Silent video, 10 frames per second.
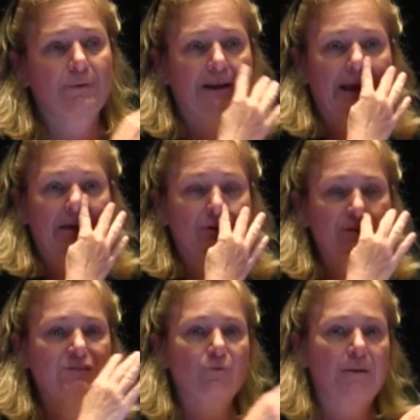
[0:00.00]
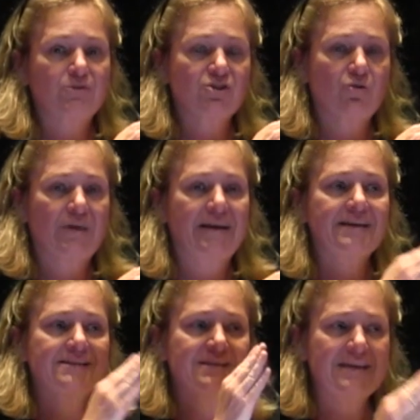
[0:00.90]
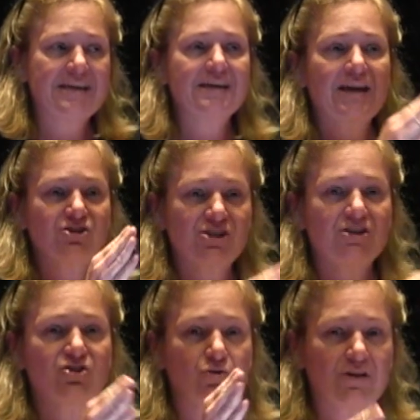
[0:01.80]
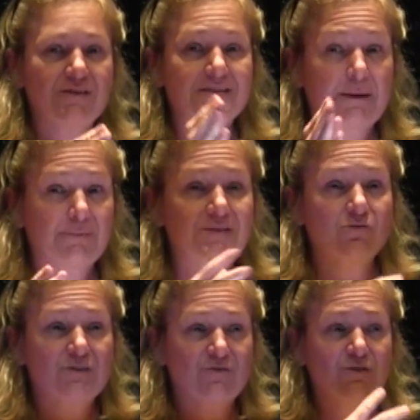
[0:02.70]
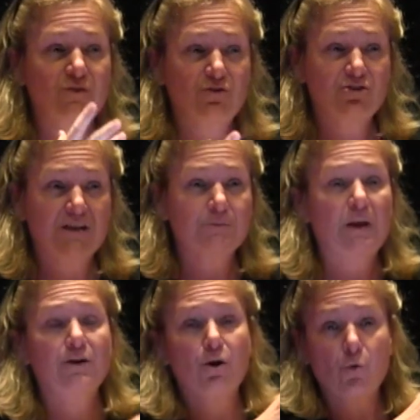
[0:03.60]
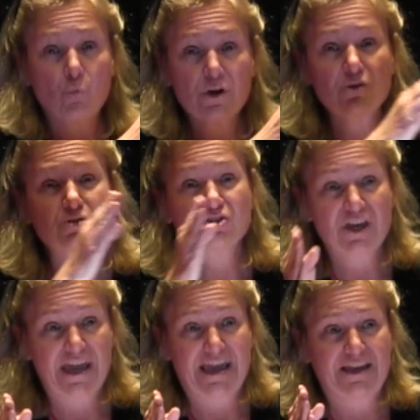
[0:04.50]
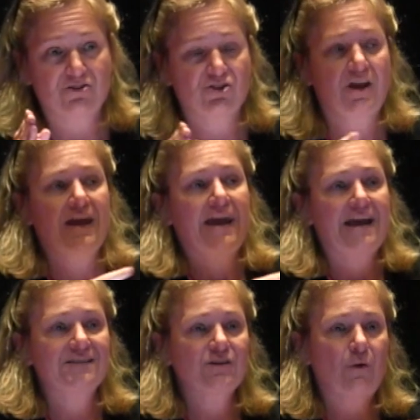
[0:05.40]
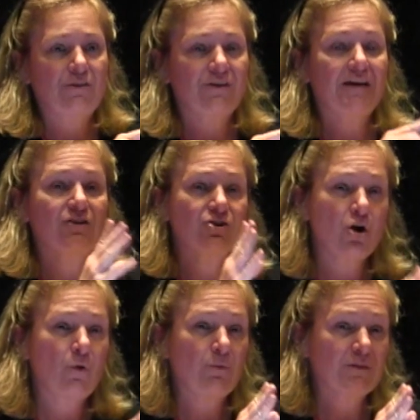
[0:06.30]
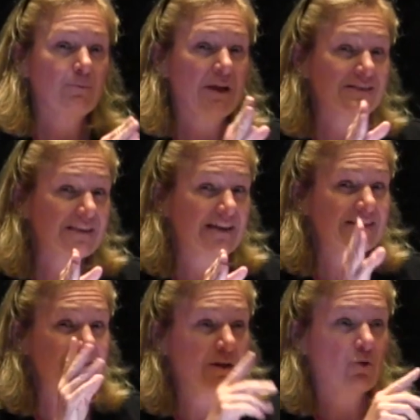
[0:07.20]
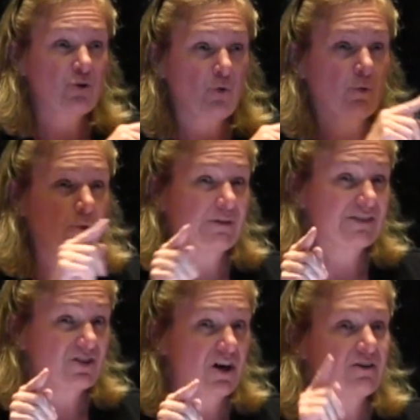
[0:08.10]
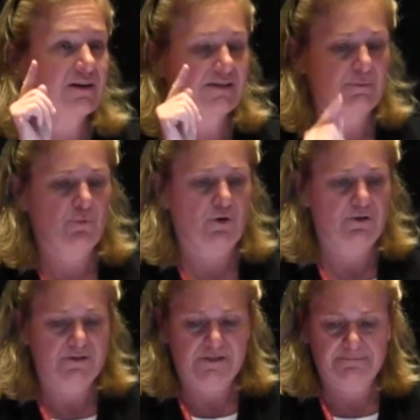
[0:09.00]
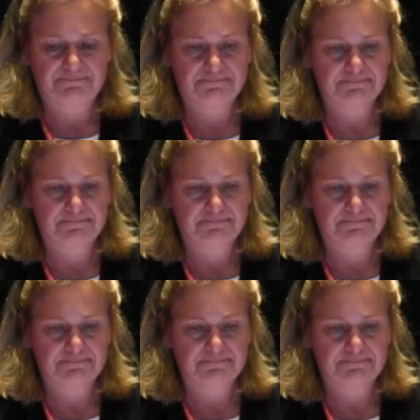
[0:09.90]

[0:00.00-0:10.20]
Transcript: But the reason why I show that is the EKG during these episodes of severe chest pain will change. And so I think knowing what the baseline is, or knowing where we start, is important.